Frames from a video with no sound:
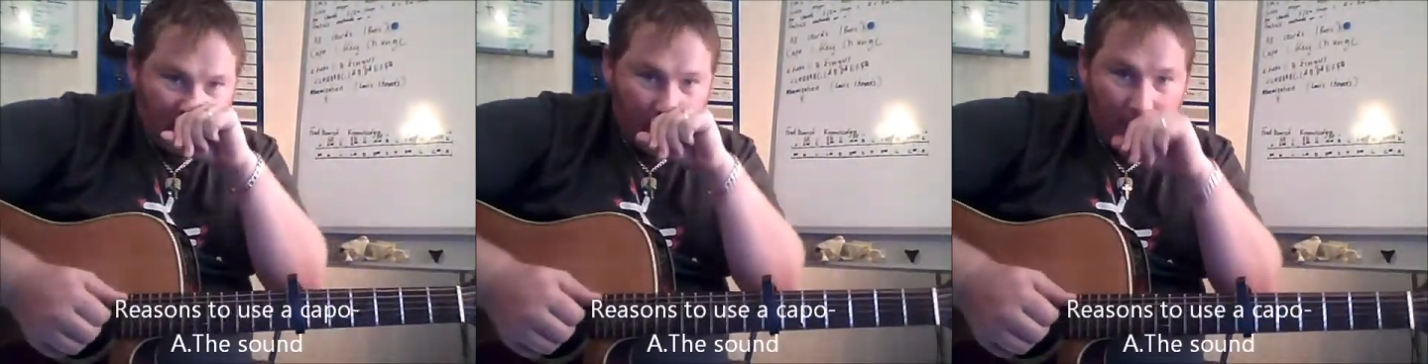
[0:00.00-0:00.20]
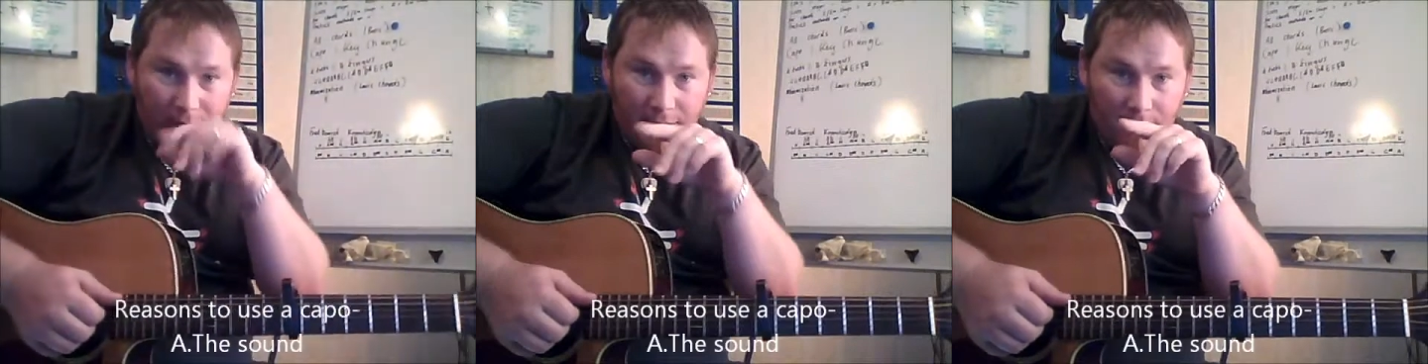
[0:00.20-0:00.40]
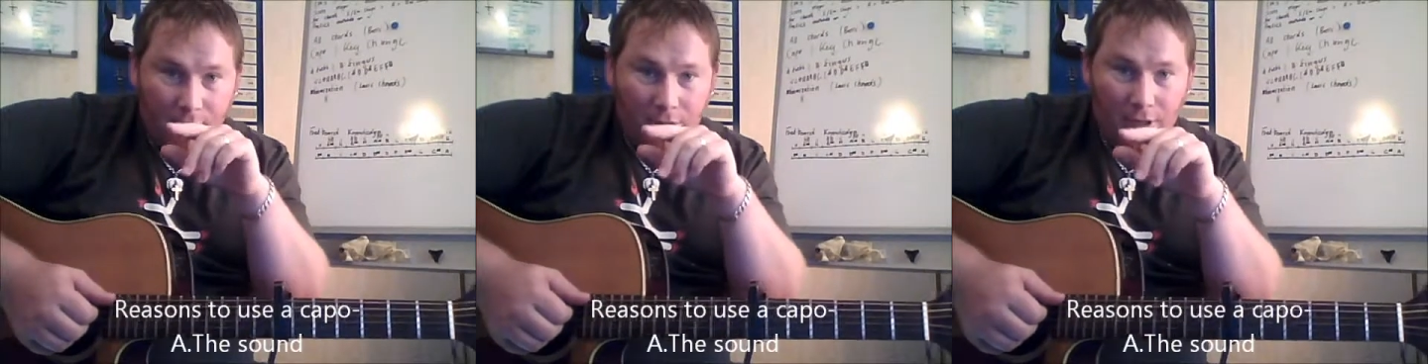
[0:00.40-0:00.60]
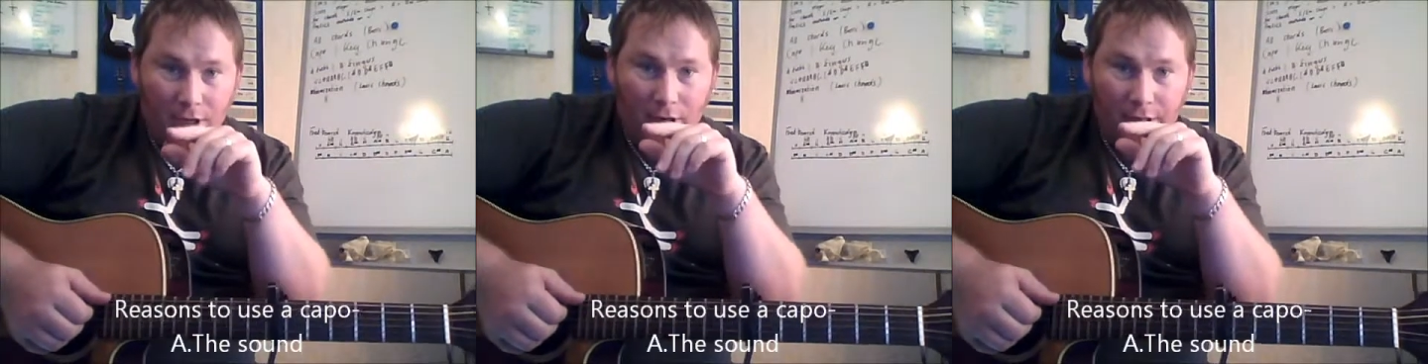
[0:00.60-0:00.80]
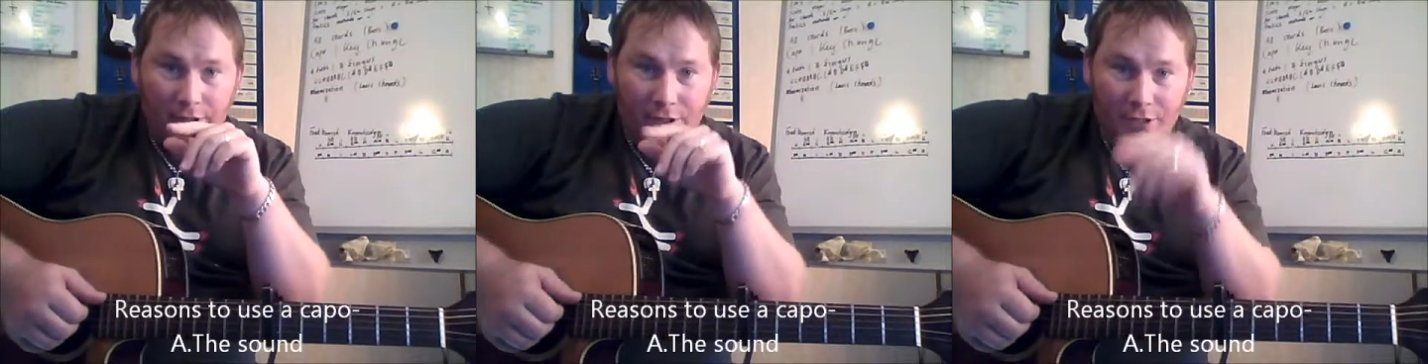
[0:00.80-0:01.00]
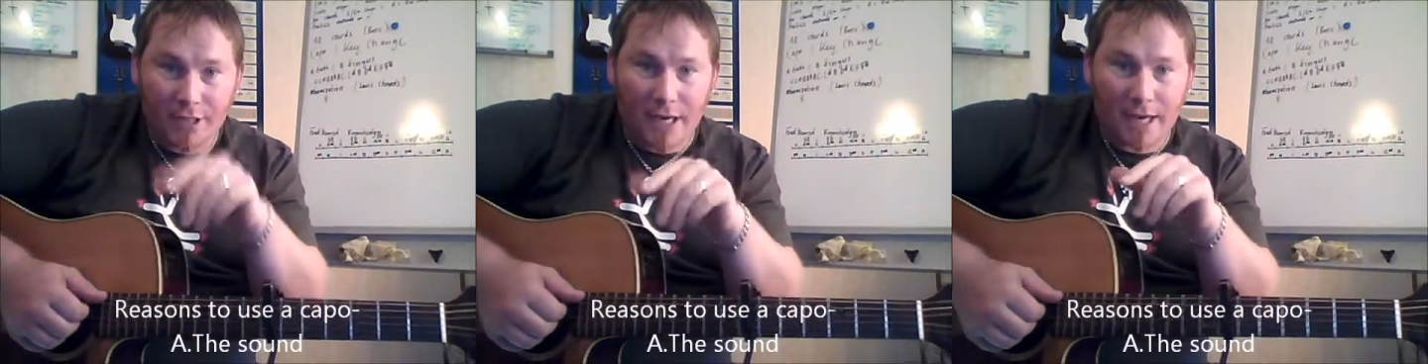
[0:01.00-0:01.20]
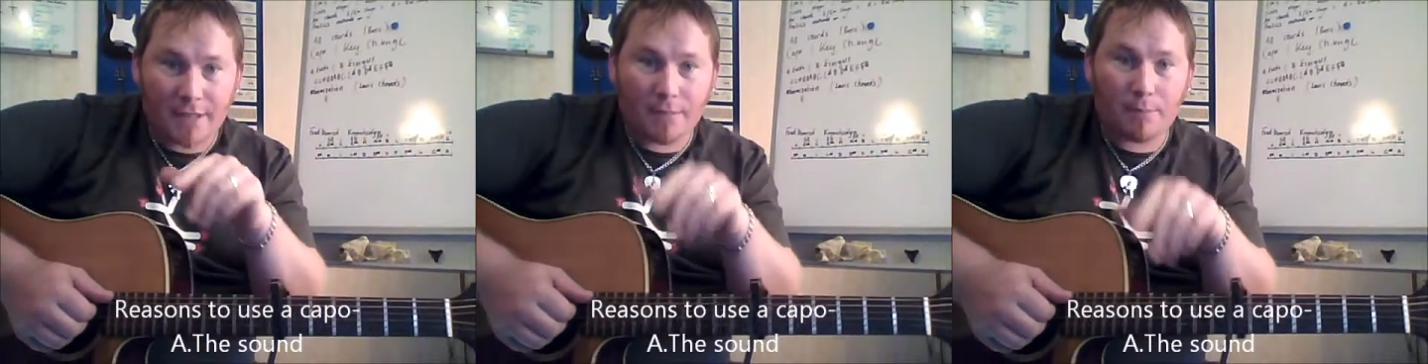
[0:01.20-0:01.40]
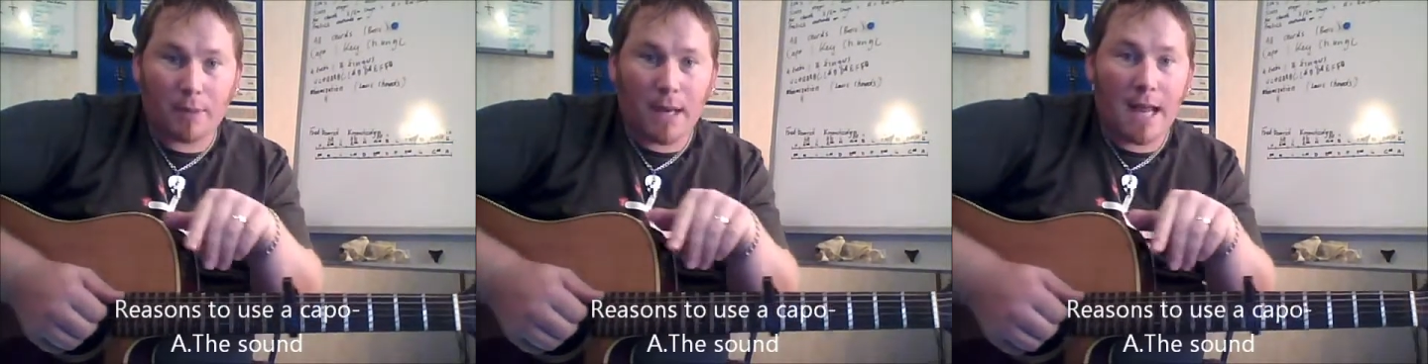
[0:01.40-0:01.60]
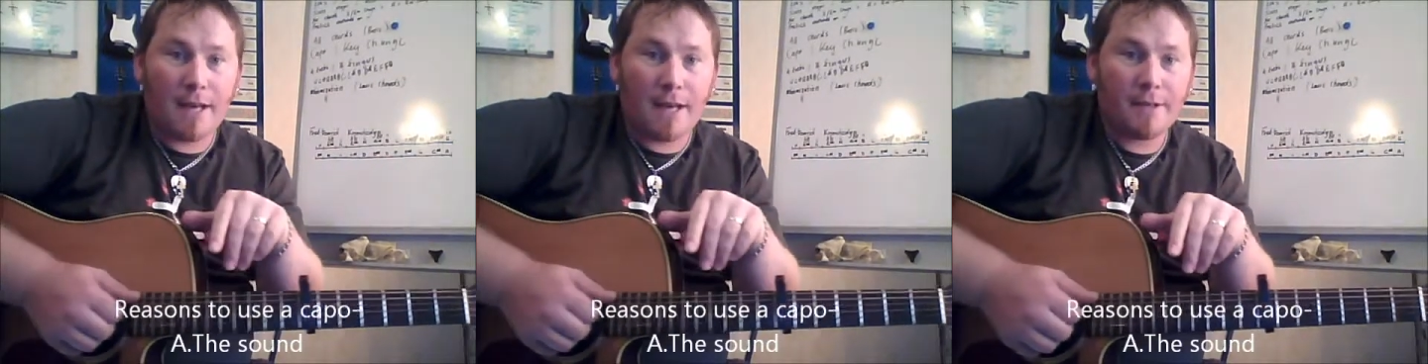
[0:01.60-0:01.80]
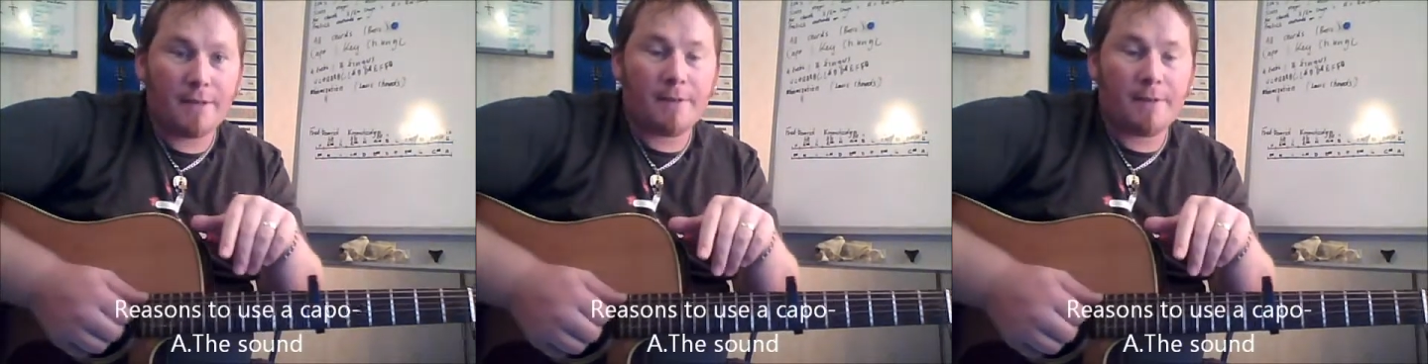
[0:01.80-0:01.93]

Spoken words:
piece of music I just played